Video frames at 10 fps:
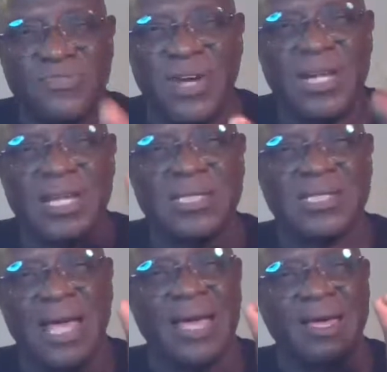funny
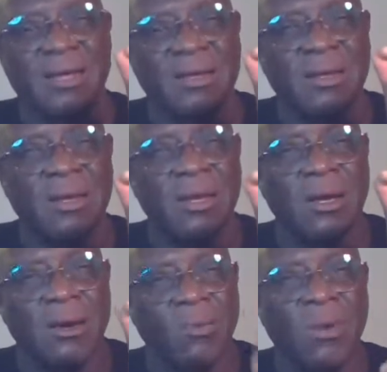is that
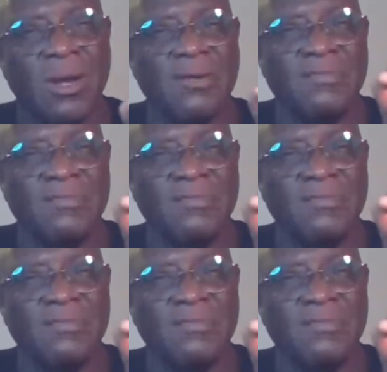one